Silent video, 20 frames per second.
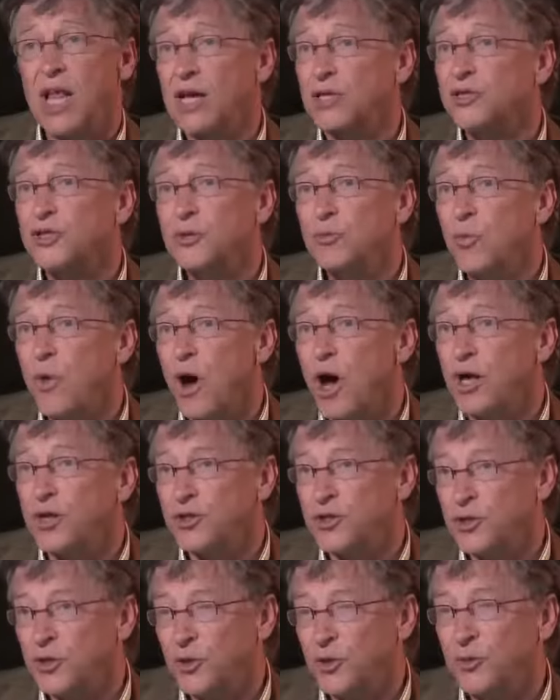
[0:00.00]
class you
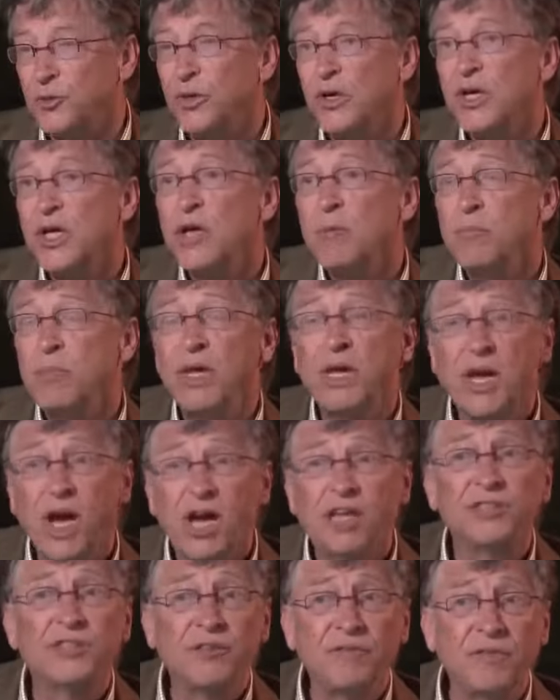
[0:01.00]
want to
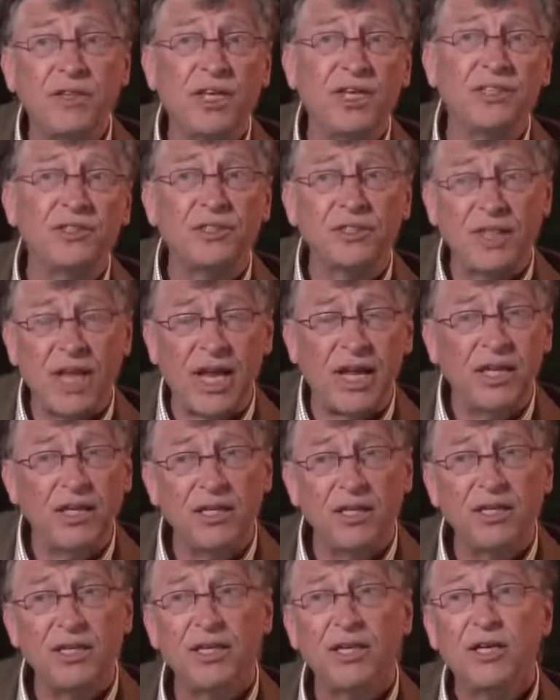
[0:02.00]
because of these state
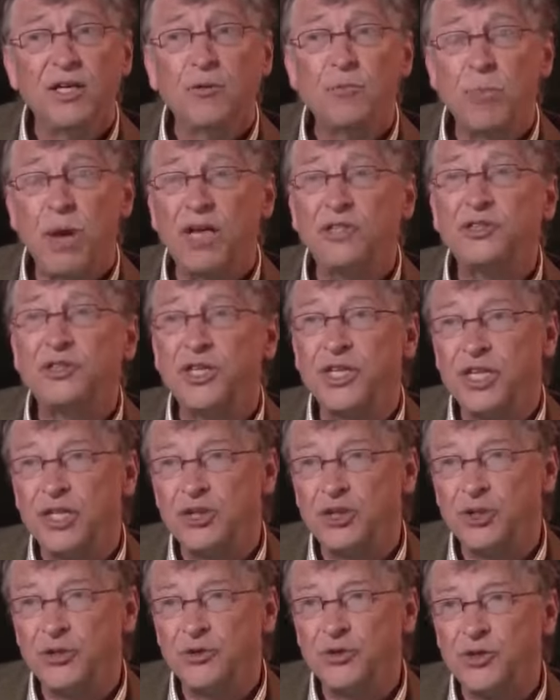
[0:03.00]
budget
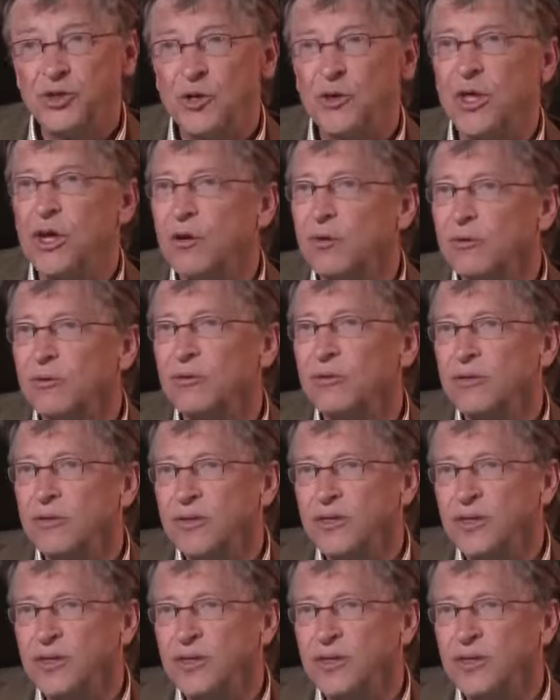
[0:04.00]
issues. So there